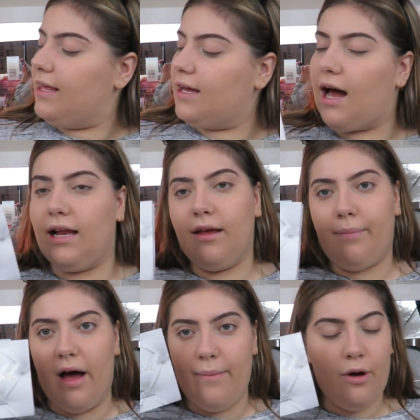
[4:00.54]
the Carli
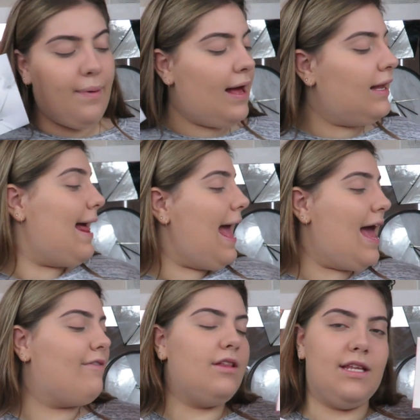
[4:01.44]
Bybel palette and I
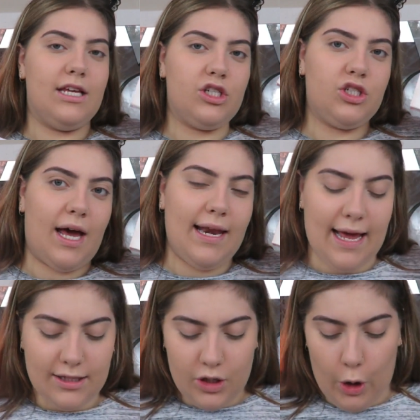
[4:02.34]
have the
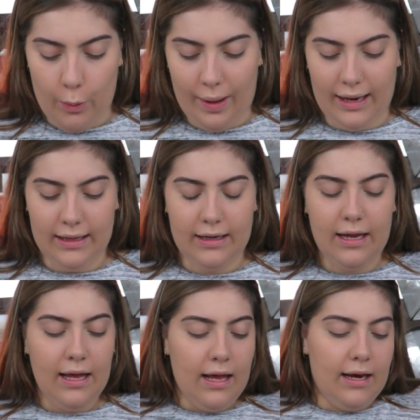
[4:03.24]
Shaaanxo palette.
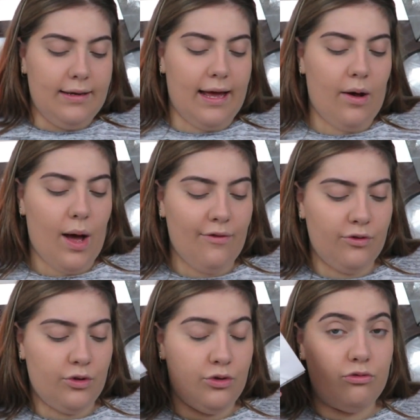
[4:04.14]
Now,
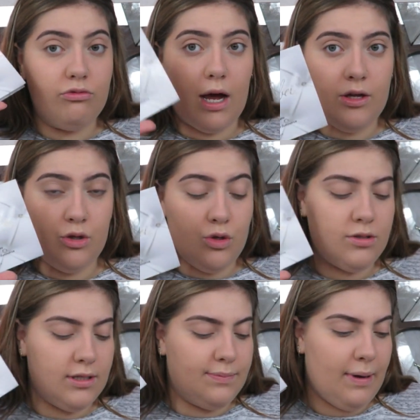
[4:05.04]
I
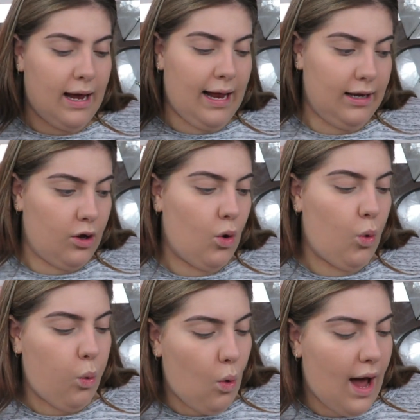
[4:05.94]
use this palette
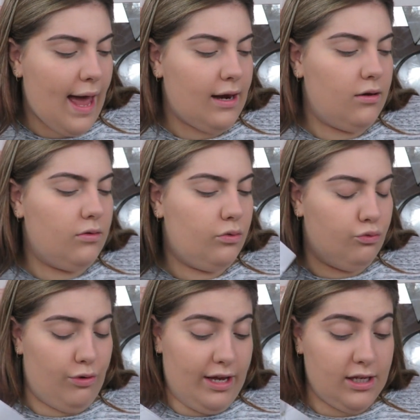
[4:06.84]
quite
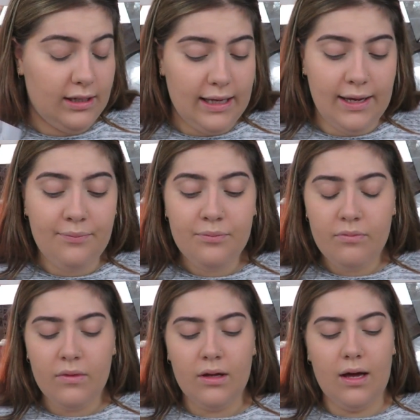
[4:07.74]
regularly.
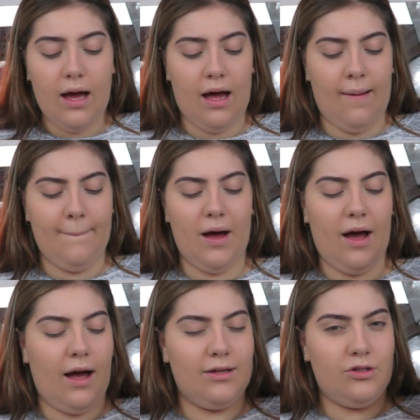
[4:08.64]

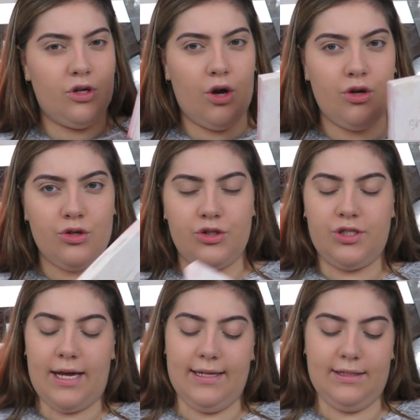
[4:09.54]
I don't use
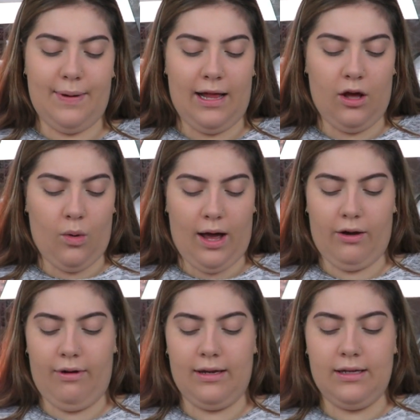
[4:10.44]
Shannon's palette
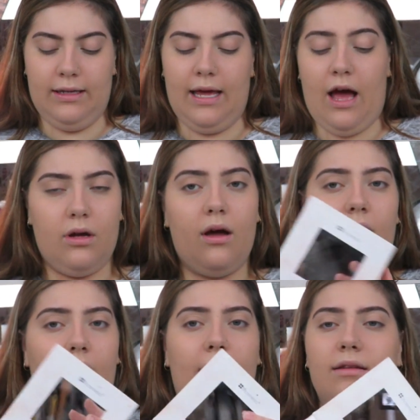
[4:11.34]
quite regularly.
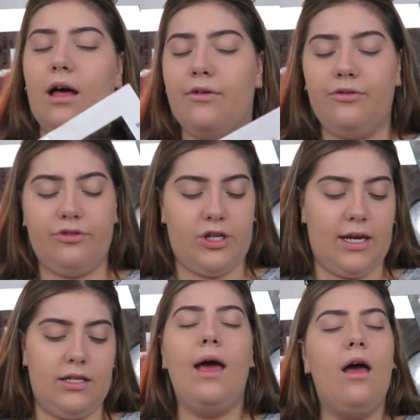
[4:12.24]
I love
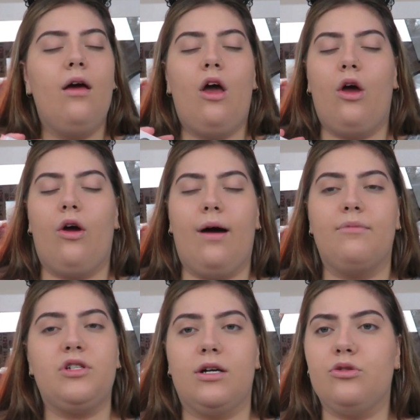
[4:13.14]
Shannon,
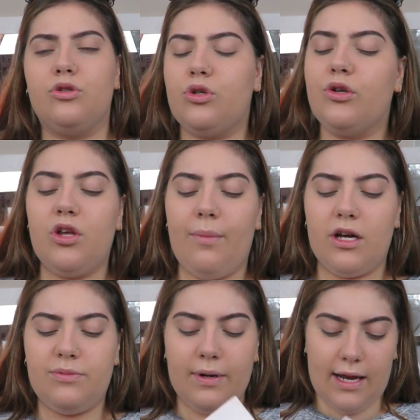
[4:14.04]
her channel so
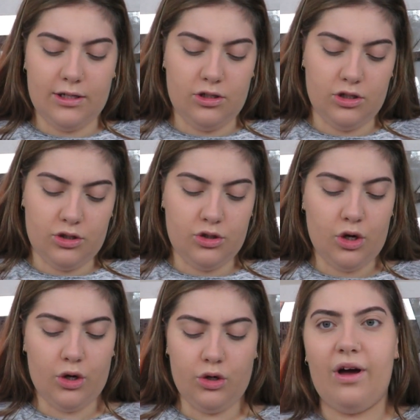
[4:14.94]
much, but I just
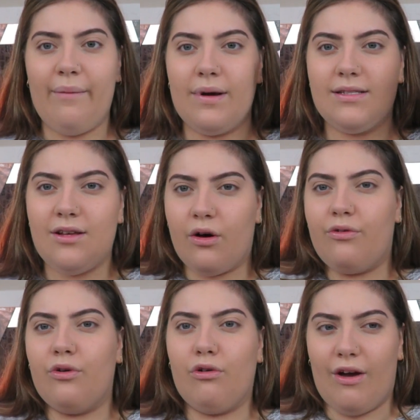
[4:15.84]
don't find
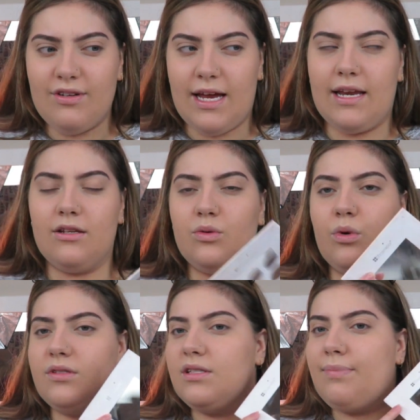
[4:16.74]
myself gravitating
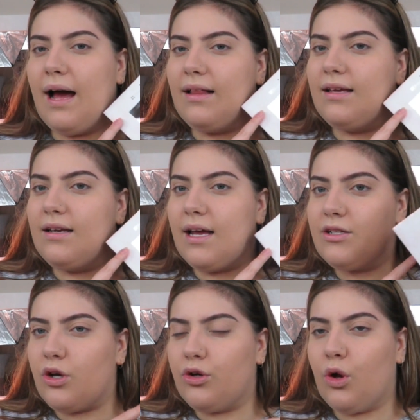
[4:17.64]
towards this palette and I
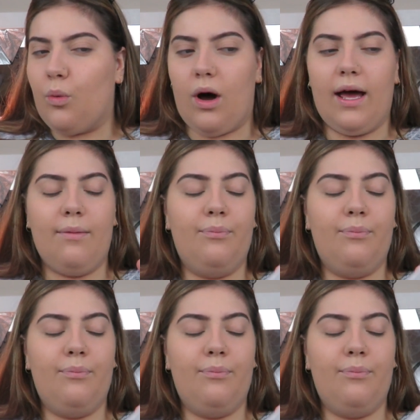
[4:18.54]
don't know why,